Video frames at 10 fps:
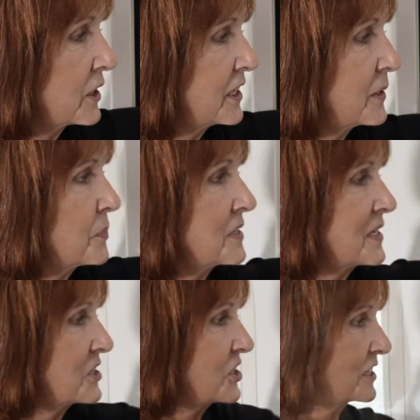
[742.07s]
it in
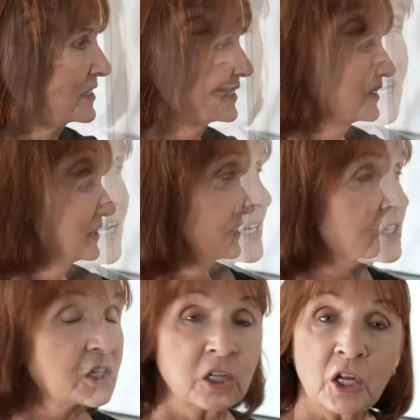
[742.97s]
position.
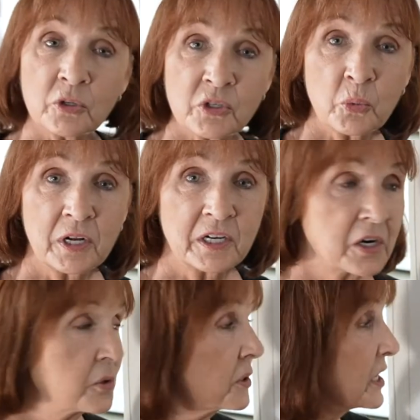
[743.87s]
To close the
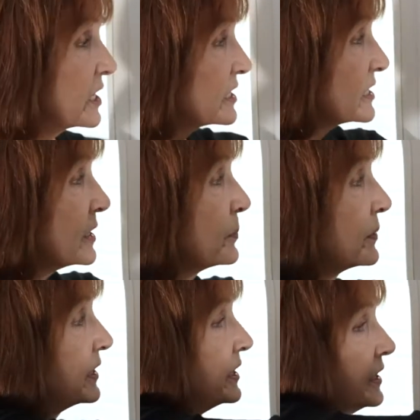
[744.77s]
window,
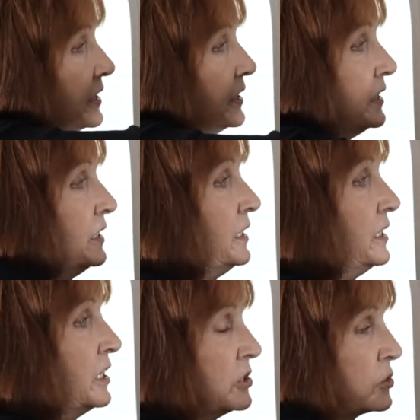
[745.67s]
simply
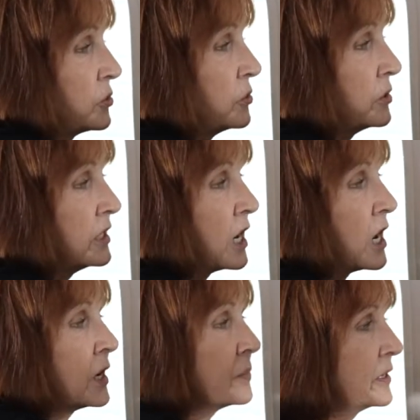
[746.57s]
unscrew the
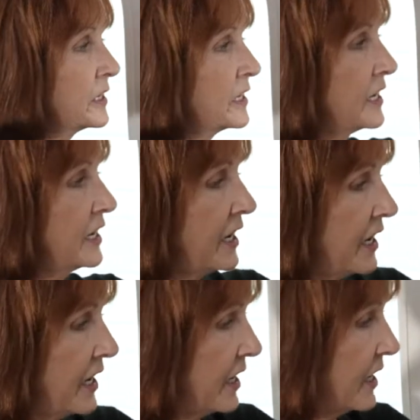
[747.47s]
knob
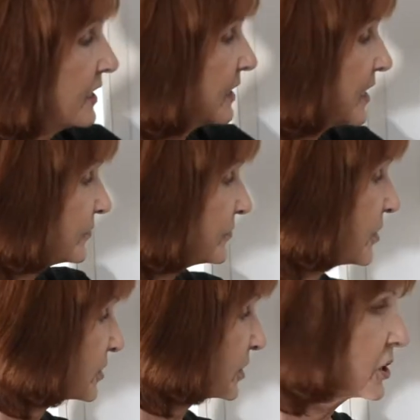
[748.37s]
and let it
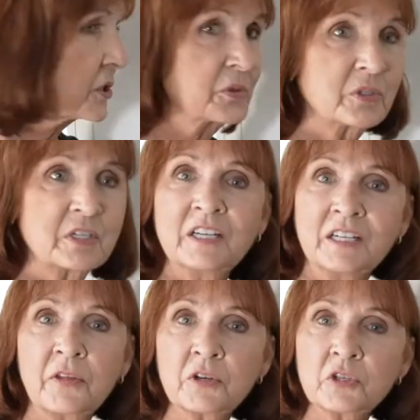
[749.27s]
fall closed.
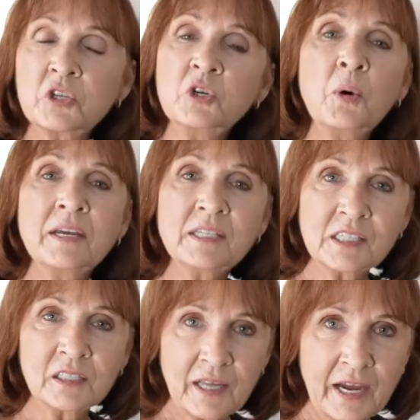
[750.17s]
Now there's 2 ways
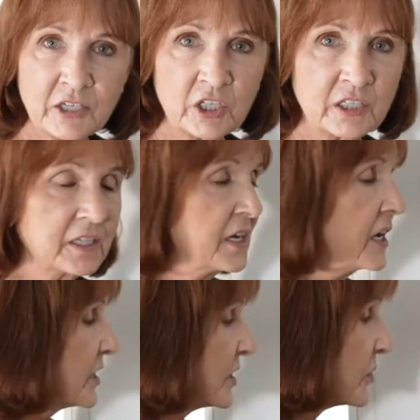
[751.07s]
to latch it.
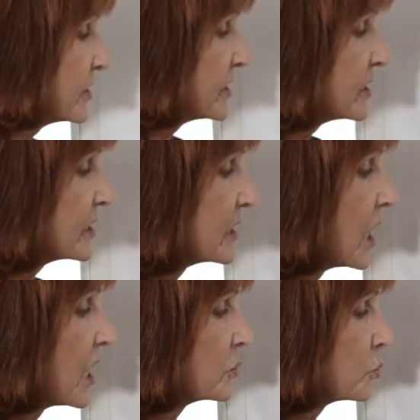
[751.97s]
There is a
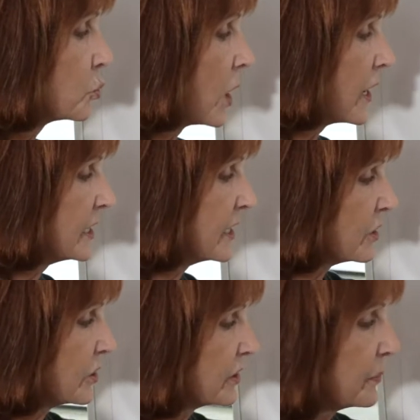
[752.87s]
slot right
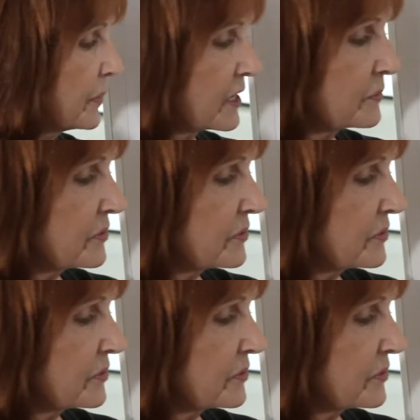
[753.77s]
here at the bottom